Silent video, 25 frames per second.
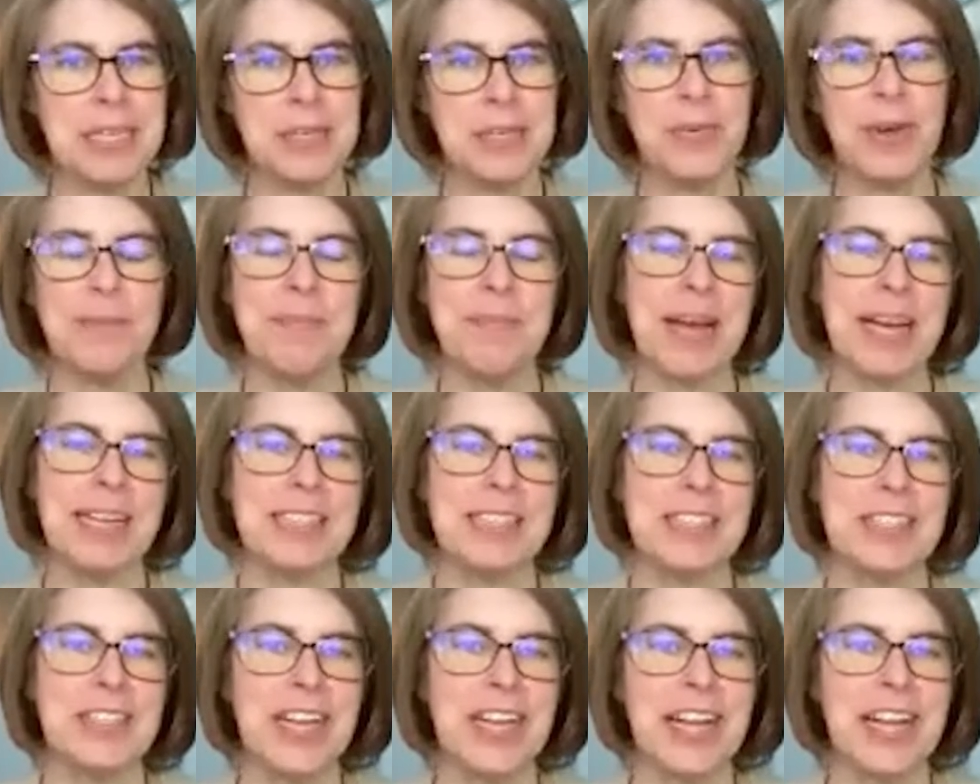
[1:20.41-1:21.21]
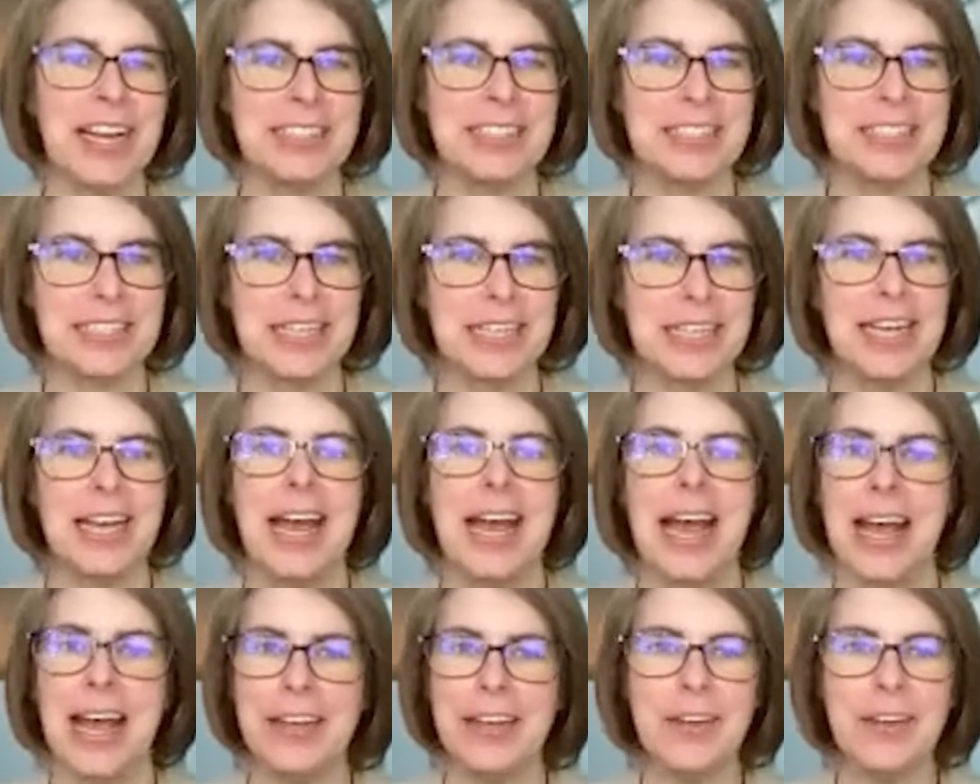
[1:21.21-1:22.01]
You went back to your desk
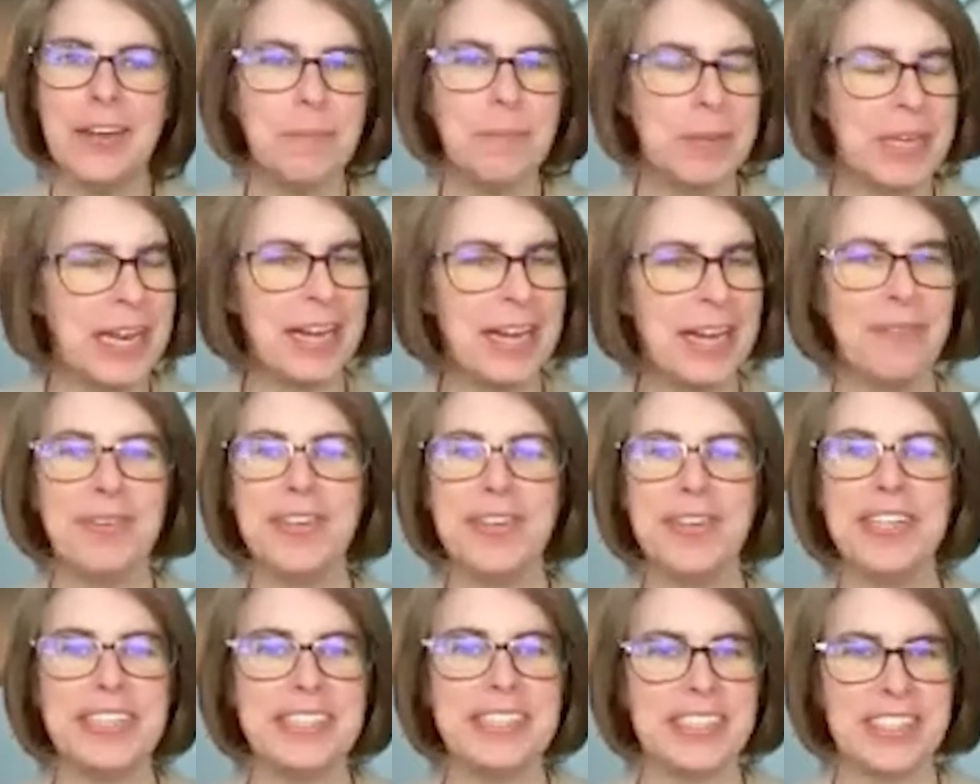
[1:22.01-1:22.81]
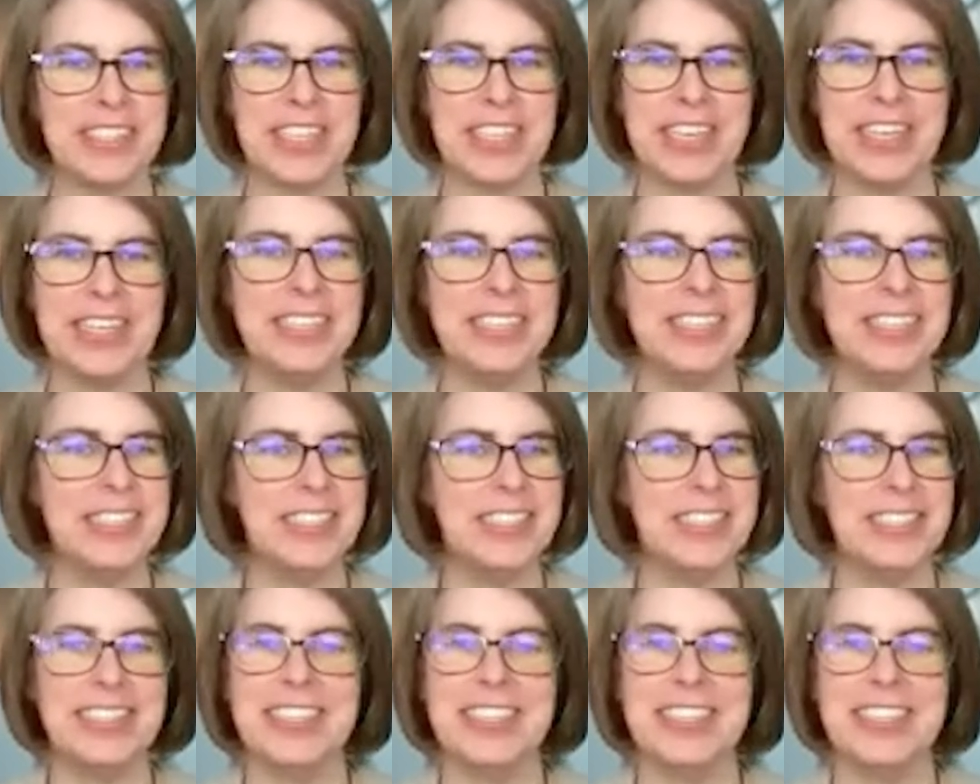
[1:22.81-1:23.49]
and your behavior didn't change.